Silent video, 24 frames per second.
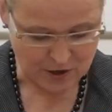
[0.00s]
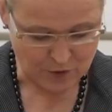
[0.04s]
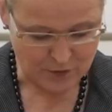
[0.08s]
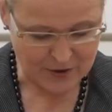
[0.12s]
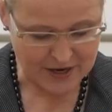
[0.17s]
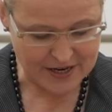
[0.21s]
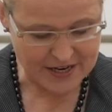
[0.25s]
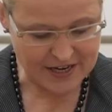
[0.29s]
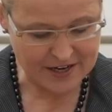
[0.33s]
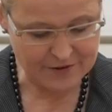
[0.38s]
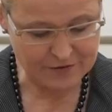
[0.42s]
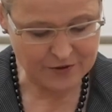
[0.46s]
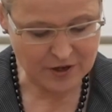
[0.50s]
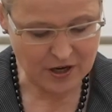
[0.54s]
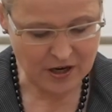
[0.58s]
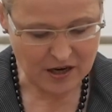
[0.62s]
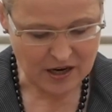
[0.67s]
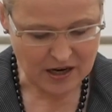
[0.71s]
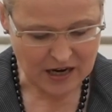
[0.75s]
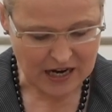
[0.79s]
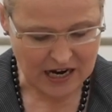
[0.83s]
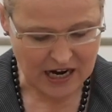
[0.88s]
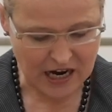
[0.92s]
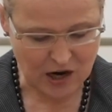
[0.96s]
whenever,
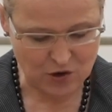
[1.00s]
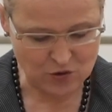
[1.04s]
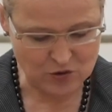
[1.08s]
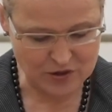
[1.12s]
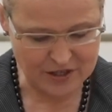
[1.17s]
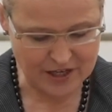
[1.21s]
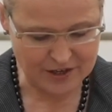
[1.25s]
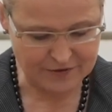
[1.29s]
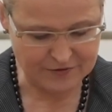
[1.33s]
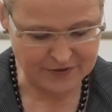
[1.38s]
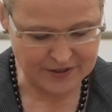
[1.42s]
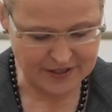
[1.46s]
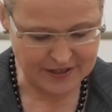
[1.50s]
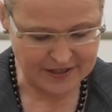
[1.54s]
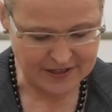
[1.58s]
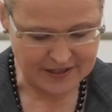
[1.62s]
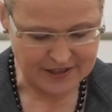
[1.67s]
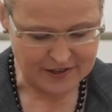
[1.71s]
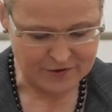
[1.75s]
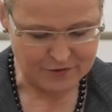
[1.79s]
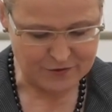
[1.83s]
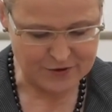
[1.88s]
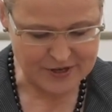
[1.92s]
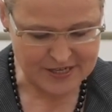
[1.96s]
however,
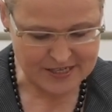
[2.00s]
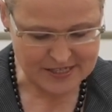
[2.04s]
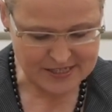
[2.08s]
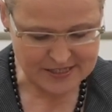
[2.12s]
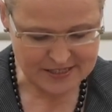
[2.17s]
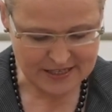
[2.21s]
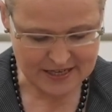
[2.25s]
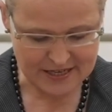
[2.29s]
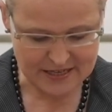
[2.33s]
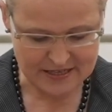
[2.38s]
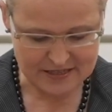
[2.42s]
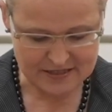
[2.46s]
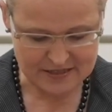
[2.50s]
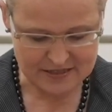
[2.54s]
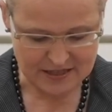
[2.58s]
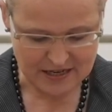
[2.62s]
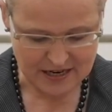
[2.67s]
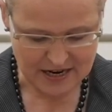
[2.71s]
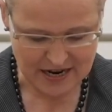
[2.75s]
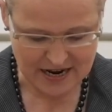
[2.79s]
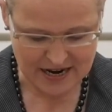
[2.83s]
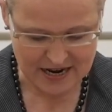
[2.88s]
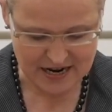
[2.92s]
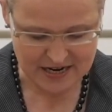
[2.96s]
with
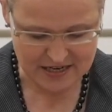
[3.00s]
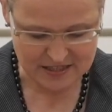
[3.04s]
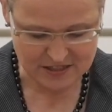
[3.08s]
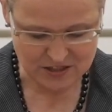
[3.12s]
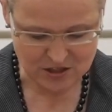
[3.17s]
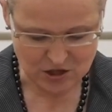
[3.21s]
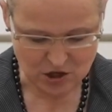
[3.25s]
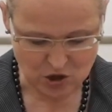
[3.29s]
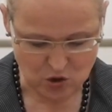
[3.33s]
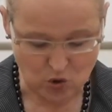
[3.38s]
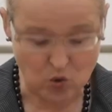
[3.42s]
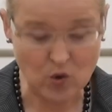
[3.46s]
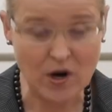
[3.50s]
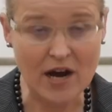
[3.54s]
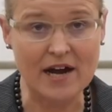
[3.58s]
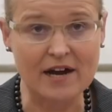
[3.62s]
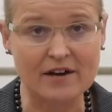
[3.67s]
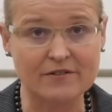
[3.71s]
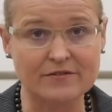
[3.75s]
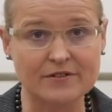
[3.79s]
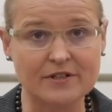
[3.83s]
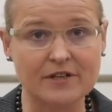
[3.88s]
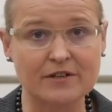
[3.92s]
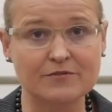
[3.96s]
and as
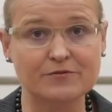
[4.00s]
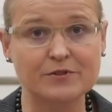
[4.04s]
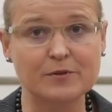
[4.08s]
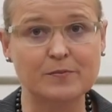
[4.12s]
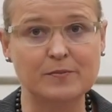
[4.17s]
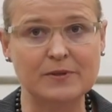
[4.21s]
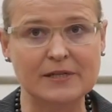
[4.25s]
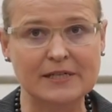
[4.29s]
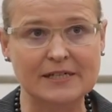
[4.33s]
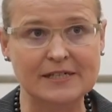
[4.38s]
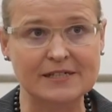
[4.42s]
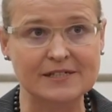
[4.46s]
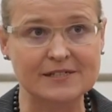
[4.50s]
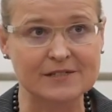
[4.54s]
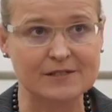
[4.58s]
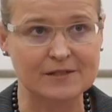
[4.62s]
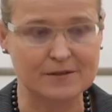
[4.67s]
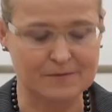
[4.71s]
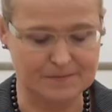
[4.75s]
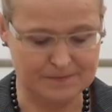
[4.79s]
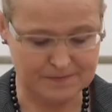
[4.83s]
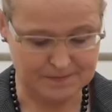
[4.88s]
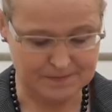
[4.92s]
whoever we please.